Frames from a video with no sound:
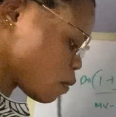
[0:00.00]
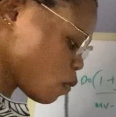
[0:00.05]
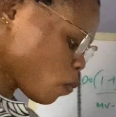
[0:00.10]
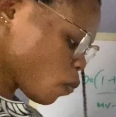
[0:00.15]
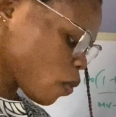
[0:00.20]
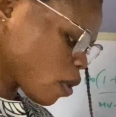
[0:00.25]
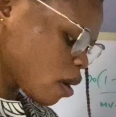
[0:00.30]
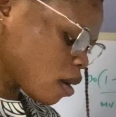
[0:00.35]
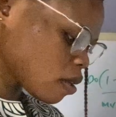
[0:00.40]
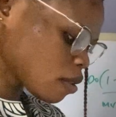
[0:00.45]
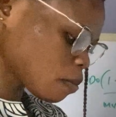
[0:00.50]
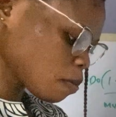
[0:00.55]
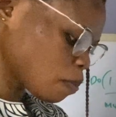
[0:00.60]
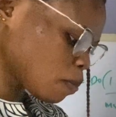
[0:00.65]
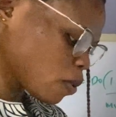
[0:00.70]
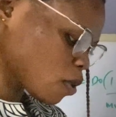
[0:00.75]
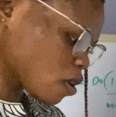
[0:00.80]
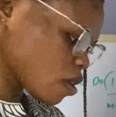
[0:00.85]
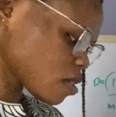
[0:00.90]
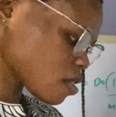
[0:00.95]
1
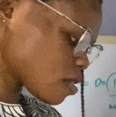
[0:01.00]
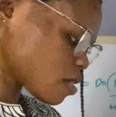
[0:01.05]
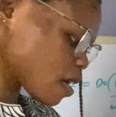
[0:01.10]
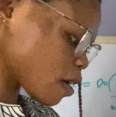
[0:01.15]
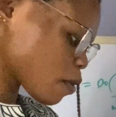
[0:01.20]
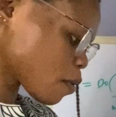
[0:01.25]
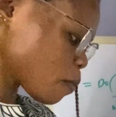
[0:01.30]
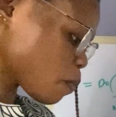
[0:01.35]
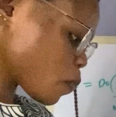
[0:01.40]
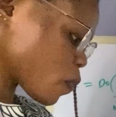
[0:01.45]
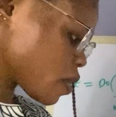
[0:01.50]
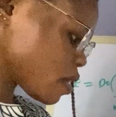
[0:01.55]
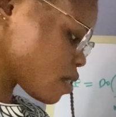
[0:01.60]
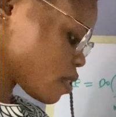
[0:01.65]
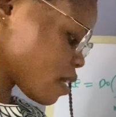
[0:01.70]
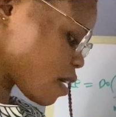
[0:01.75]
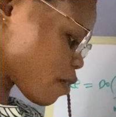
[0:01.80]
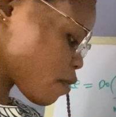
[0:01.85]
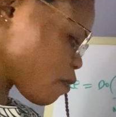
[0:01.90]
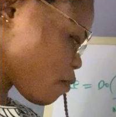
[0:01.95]
plus
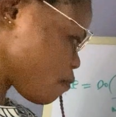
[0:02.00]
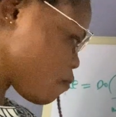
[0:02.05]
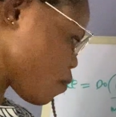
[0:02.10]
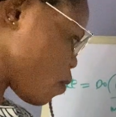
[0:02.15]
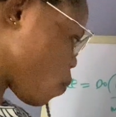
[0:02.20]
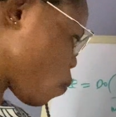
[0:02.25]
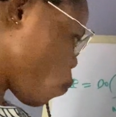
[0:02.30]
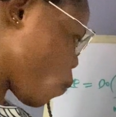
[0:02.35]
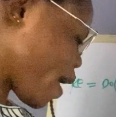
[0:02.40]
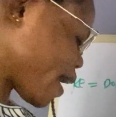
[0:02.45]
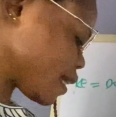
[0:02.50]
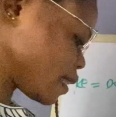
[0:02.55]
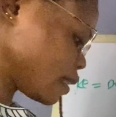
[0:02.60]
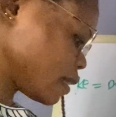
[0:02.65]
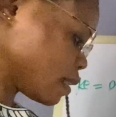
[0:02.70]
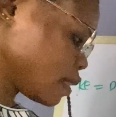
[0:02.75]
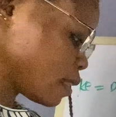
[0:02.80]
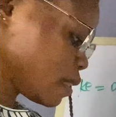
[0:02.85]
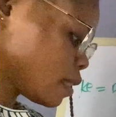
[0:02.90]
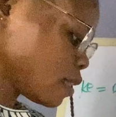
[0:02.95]

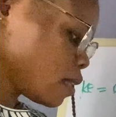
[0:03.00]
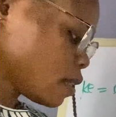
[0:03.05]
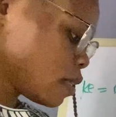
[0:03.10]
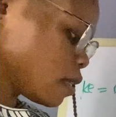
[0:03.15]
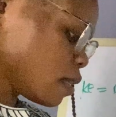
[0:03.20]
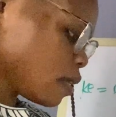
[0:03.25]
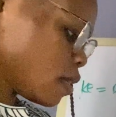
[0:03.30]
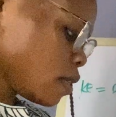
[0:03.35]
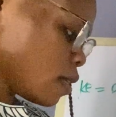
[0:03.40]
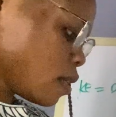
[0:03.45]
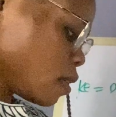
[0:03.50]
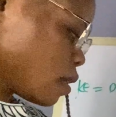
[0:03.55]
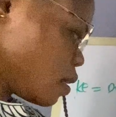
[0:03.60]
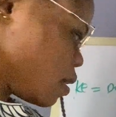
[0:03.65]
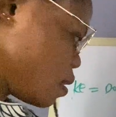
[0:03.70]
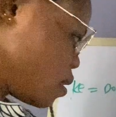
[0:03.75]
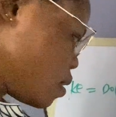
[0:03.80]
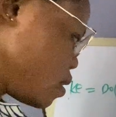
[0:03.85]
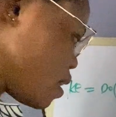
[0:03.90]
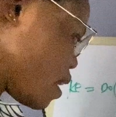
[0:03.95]
0.041,
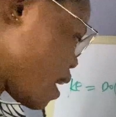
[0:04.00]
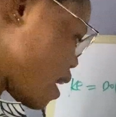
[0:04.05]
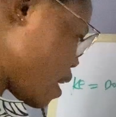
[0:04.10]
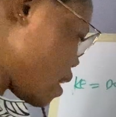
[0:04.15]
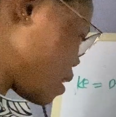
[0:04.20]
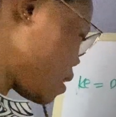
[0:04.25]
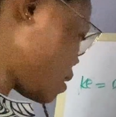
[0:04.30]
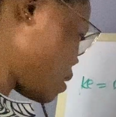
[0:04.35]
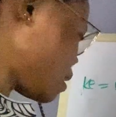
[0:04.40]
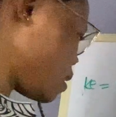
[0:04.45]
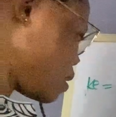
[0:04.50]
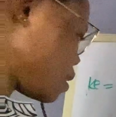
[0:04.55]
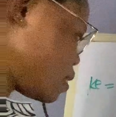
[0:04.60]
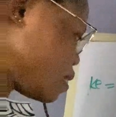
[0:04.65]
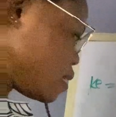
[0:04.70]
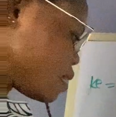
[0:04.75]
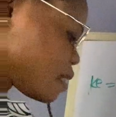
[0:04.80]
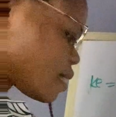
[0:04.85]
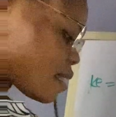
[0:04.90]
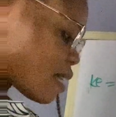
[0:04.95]
yeah,
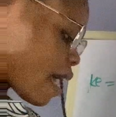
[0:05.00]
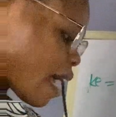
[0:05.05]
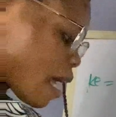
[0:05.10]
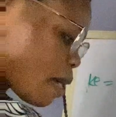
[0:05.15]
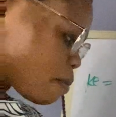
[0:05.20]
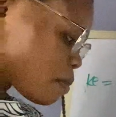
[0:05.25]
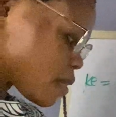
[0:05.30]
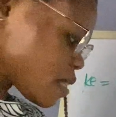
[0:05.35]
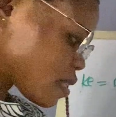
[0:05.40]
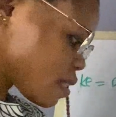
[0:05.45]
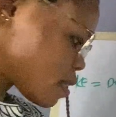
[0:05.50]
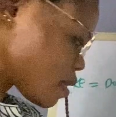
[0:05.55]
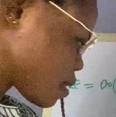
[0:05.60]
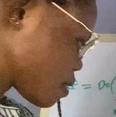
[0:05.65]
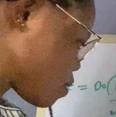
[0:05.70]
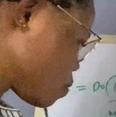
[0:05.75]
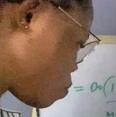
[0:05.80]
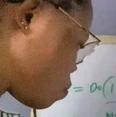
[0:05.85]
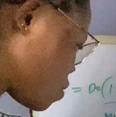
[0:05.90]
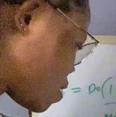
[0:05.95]
times,
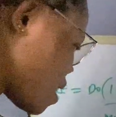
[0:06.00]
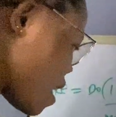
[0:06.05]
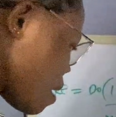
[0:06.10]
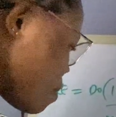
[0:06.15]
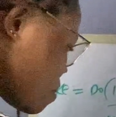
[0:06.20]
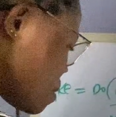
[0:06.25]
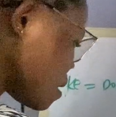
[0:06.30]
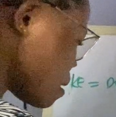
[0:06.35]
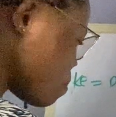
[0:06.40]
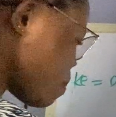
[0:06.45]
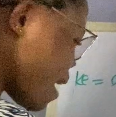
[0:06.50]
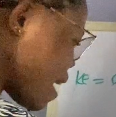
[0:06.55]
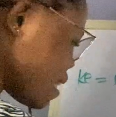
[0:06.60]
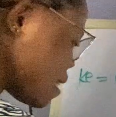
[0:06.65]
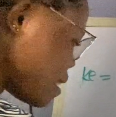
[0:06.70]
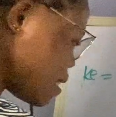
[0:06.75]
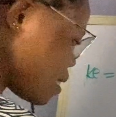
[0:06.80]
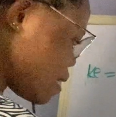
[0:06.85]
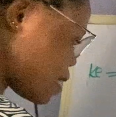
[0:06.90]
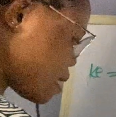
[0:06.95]
we times it by
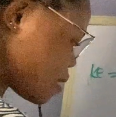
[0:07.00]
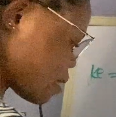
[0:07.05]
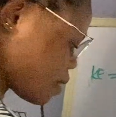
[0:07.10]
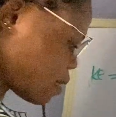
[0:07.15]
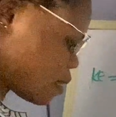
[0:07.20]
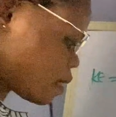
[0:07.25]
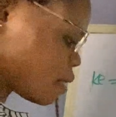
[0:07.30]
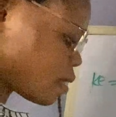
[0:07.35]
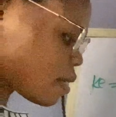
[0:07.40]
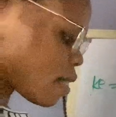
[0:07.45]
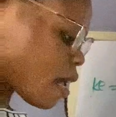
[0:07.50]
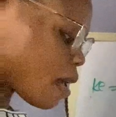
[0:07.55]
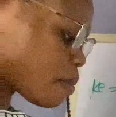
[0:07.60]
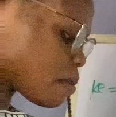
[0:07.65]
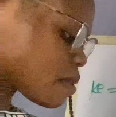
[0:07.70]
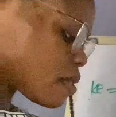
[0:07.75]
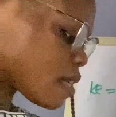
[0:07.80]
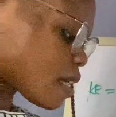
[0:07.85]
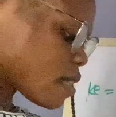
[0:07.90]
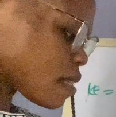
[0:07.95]
this,
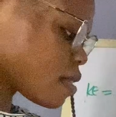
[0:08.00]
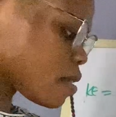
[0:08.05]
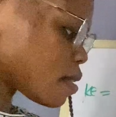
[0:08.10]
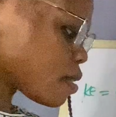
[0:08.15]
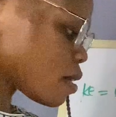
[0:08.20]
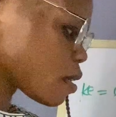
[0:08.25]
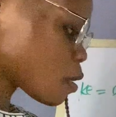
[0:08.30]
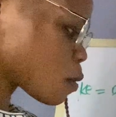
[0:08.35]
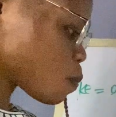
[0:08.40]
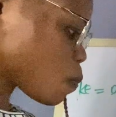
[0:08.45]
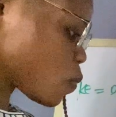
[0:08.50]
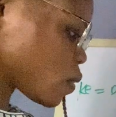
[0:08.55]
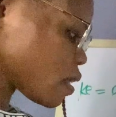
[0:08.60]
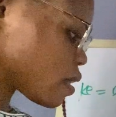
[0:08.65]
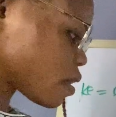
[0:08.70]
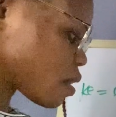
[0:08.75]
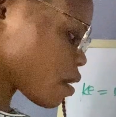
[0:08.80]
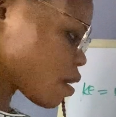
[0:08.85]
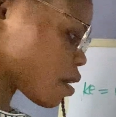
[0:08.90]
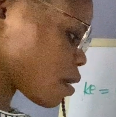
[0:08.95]
times
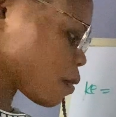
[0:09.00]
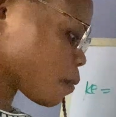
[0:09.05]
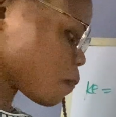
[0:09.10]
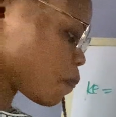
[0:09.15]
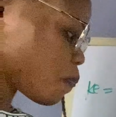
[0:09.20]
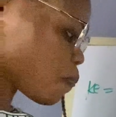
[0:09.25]
36.3.